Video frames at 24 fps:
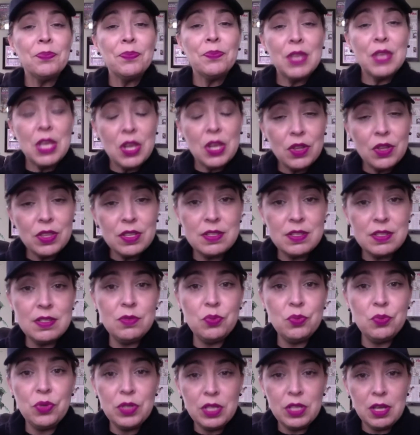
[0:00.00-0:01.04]
you know, this is
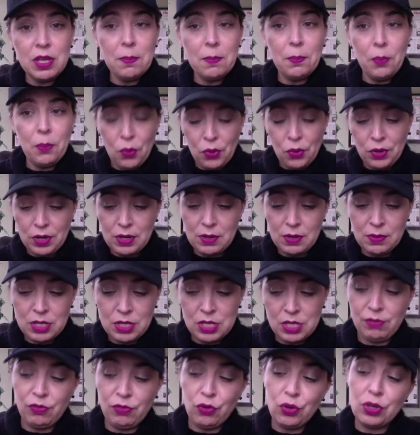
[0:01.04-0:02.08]
really important
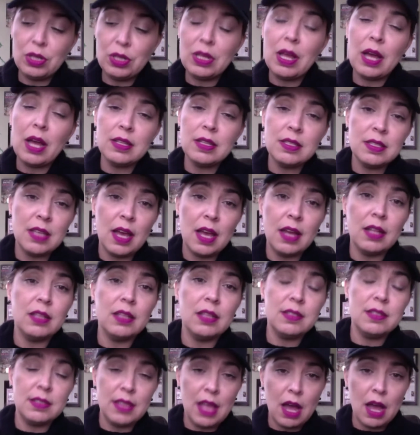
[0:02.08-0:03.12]
for a lot of
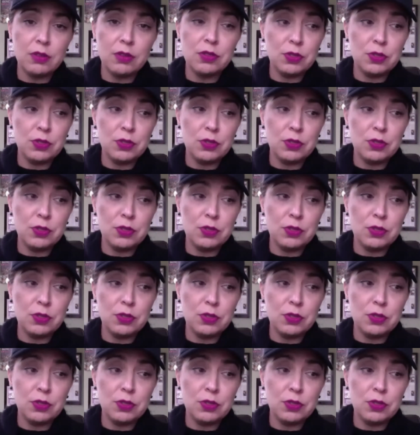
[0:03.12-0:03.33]
stylists now